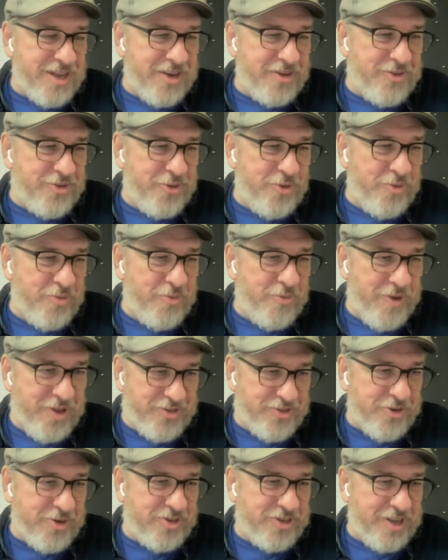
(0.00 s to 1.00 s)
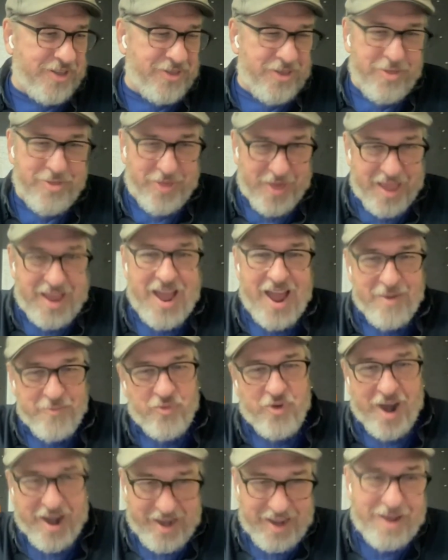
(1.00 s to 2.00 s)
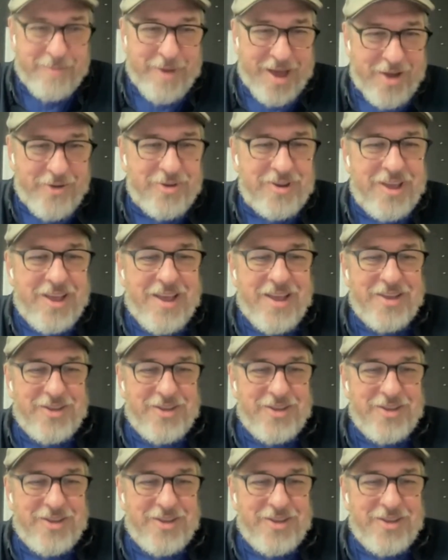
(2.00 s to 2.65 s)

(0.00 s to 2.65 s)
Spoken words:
into researching the thing I'm writing about.